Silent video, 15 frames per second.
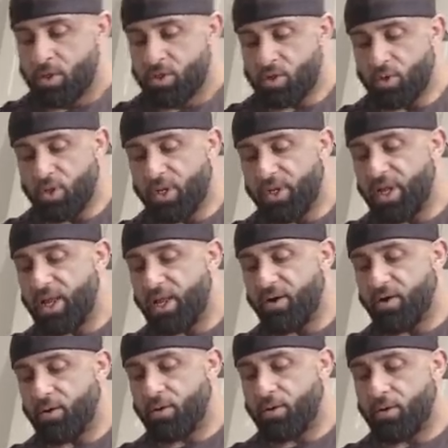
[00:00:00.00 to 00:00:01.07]
So we're looking
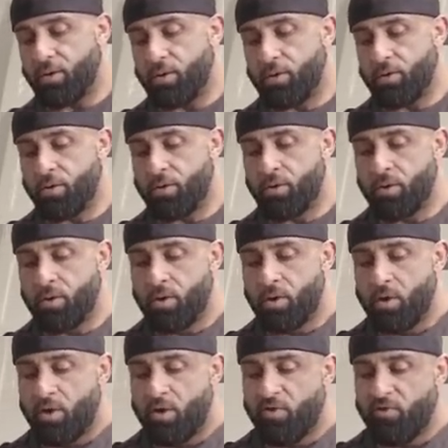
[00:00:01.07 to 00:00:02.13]
at
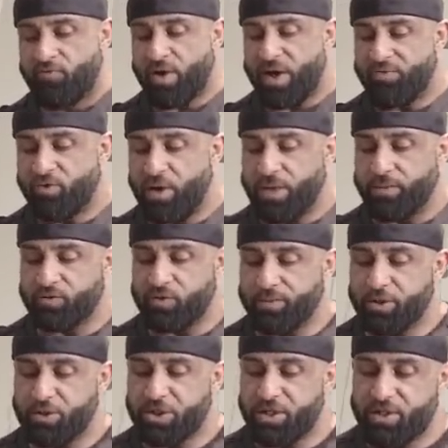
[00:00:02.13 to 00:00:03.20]
5 grams
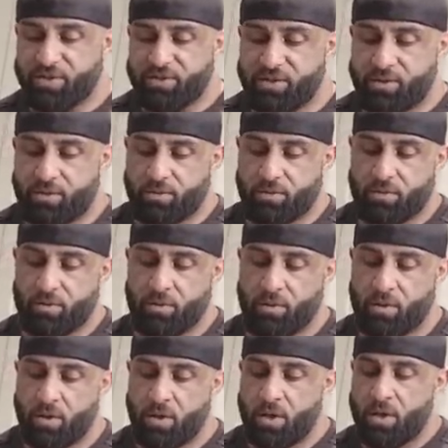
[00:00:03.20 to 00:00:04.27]
from the cheese.
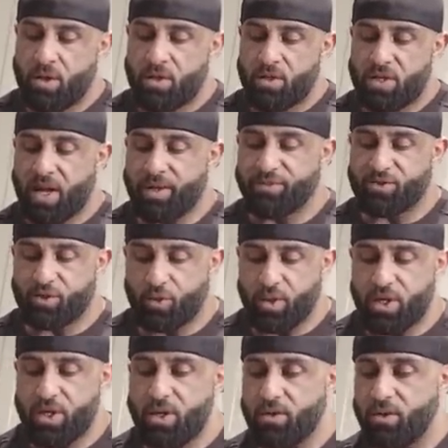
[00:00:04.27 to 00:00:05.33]
Times
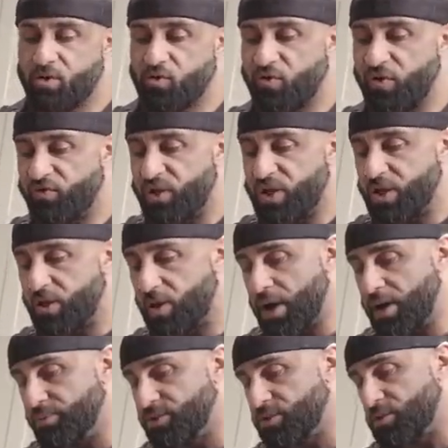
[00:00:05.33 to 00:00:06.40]
3 is 15
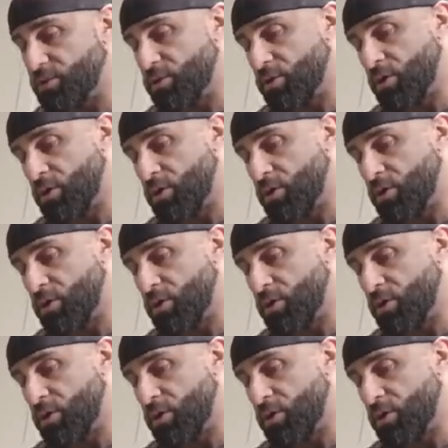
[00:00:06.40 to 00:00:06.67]
grams.